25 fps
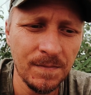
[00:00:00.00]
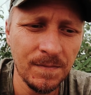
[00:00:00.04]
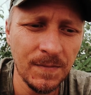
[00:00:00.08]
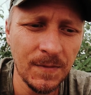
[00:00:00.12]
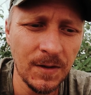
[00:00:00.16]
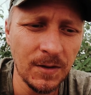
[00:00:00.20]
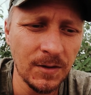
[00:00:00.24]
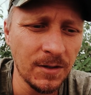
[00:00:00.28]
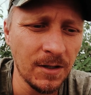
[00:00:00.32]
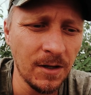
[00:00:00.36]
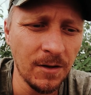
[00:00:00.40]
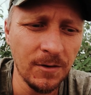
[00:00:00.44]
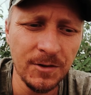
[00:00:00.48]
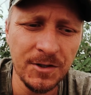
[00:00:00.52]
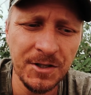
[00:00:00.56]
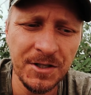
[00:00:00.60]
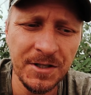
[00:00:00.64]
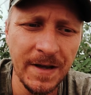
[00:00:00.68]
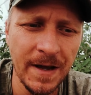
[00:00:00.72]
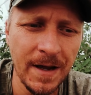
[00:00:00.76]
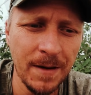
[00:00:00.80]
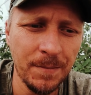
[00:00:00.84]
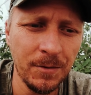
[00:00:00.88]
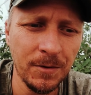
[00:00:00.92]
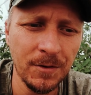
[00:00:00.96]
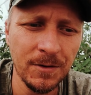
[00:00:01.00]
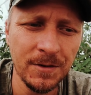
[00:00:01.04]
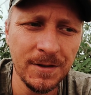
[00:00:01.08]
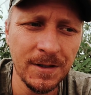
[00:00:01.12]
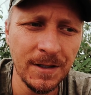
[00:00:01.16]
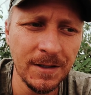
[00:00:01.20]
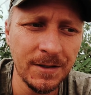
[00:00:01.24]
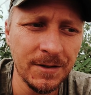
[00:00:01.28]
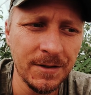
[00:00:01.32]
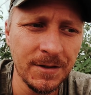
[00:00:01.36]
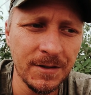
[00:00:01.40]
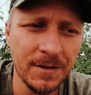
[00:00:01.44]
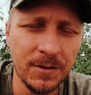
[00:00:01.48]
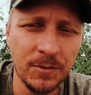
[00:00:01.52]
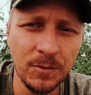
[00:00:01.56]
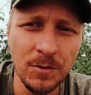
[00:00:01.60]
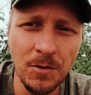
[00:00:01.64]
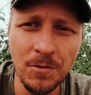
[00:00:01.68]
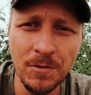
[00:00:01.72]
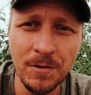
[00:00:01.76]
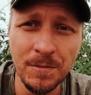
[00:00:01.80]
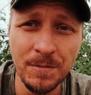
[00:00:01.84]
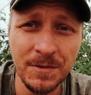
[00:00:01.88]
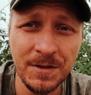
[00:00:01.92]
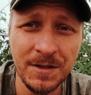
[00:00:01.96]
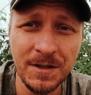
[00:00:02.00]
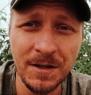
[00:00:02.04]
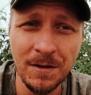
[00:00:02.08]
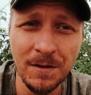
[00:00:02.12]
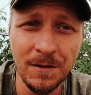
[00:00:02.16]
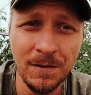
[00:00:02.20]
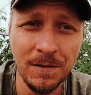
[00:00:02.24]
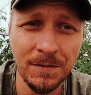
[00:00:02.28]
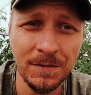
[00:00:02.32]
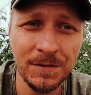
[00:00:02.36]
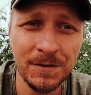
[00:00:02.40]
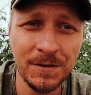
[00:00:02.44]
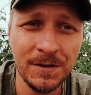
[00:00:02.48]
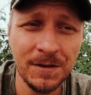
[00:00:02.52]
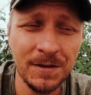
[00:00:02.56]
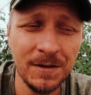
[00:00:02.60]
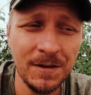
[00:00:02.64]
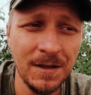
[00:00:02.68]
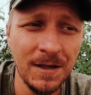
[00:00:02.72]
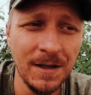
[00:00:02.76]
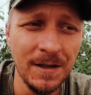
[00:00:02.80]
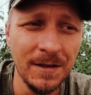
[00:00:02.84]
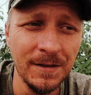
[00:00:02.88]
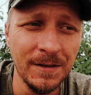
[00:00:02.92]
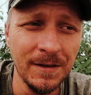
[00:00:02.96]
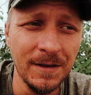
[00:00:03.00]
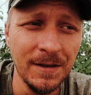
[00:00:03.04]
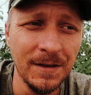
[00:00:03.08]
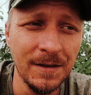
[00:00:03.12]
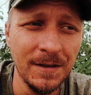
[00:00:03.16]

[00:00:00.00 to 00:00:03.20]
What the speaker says: There's other staples that just grow themselves, and